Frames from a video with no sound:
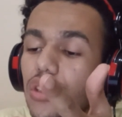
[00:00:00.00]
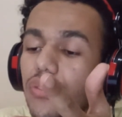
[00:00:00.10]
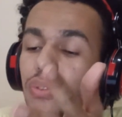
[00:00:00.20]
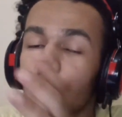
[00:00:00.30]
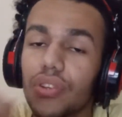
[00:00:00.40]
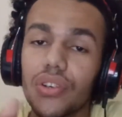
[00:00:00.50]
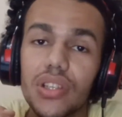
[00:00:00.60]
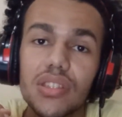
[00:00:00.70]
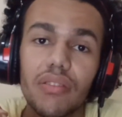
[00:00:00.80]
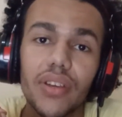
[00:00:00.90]
for the
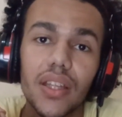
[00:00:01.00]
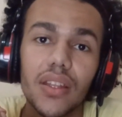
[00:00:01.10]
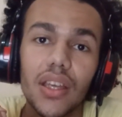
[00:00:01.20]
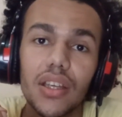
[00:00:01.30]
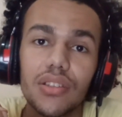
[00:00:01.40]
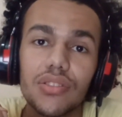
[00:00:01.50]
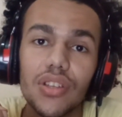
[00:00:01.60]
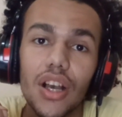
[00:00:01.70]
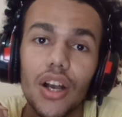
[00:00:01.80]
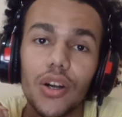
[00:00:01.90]
rest of it.
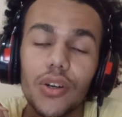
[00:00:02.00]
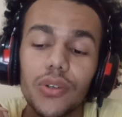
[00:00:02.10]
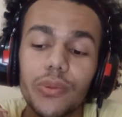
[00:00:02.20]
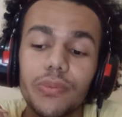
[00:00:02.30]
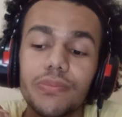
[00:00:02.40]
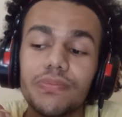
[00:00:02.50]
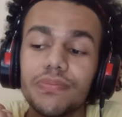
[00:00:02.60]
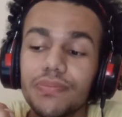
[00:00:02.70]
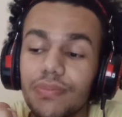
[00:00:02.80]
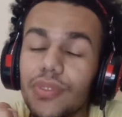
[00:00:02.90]
So
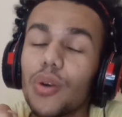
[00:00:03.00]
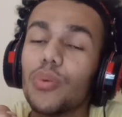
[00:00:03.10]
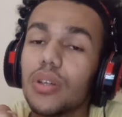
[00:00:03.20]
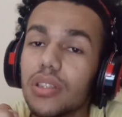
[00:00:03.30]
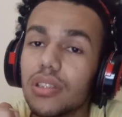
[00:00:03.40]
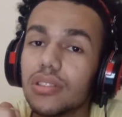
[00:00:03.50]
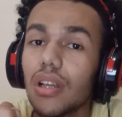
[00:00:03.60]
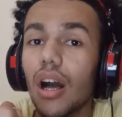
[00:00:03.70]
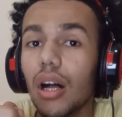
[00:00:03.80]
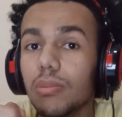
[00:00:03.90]
that was
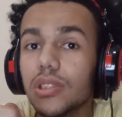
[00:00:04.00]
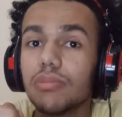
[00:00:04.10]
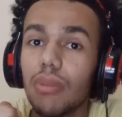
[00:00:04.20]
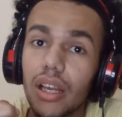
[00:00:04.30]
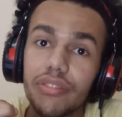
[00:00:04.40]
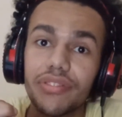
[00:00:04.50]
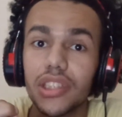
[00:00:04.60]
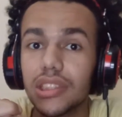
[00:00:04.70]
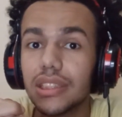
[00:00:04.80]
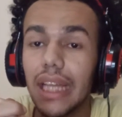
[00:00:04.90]
almost my
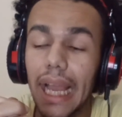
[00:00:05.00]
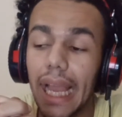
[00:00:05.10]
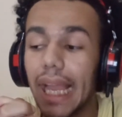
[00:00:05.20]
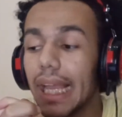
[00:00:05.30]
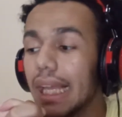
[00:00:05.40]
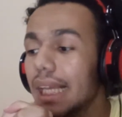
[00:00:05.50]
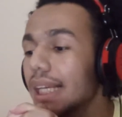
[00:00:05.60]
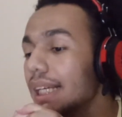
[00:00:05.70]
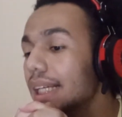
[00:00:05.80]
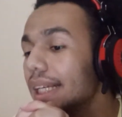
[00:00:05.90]
first
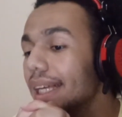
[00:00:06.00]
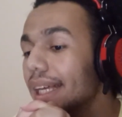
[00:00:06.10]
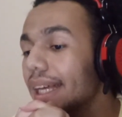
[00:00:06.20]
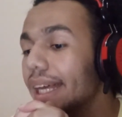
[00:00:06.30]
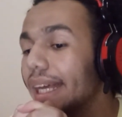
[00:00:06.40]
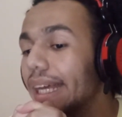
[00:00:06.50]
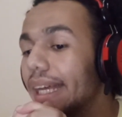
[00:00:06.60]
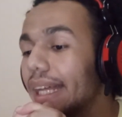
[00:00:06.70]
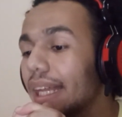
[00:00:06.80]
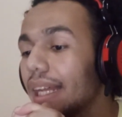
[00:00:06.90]
day,
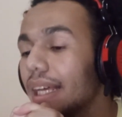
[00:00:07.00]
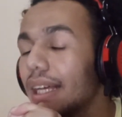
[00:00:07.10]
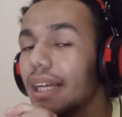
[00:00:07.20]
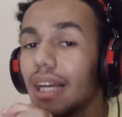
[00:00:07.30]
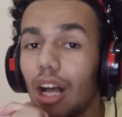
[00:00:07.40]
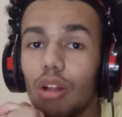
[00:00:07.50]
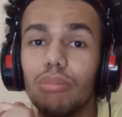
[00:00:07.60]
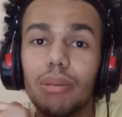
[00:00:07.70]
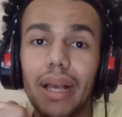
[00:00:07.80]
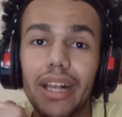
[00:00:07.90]
and I'll
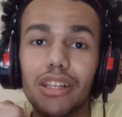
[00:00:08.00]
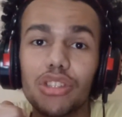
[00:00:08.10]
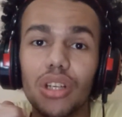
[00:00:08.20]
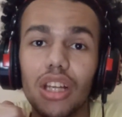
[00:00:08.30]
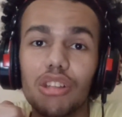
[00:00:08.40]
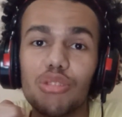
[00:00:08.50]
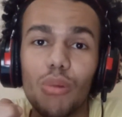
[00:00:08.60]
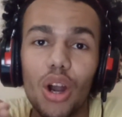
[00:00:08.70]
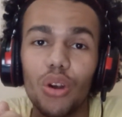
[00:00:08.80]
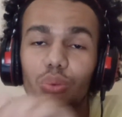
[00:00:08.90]
be back inshallah
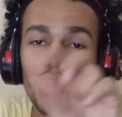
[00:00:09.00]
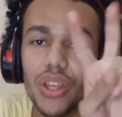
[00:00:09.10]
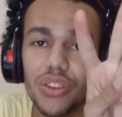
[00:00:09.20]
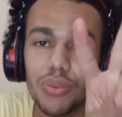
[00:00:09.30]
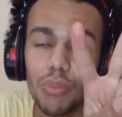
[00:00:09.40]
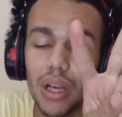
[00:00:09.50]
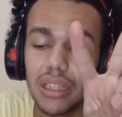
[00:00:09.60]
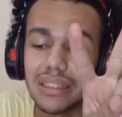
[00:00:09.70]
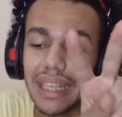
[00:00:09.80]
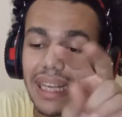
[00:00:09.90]
tomorrow with my
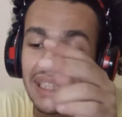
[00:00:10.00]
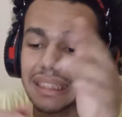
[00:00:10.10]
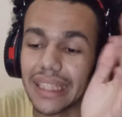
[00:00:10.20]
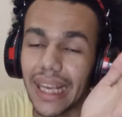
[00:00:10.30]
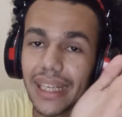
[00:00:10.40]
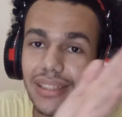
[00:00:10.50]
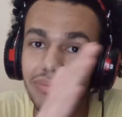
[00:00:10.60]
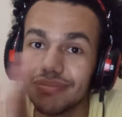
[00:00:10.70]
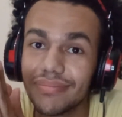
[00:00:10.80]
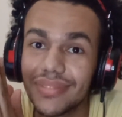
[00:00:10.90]
second day.
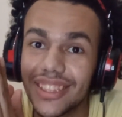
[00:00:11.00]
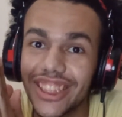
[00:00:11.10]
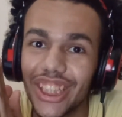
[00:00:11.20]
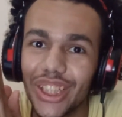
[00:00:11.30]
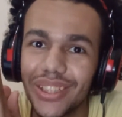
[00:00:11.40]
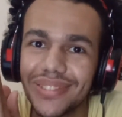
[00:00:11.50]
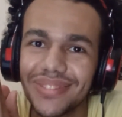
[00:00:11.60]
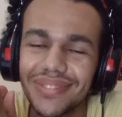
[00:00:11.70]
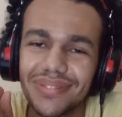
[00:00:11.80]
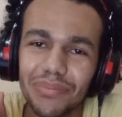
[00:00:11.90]
See you.
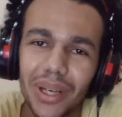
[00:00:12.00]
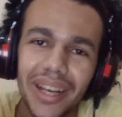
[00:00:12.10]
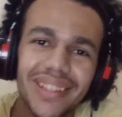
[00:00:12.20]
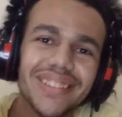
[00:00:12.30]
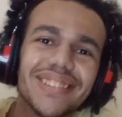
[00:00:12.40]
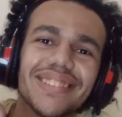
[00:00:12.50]
Bye.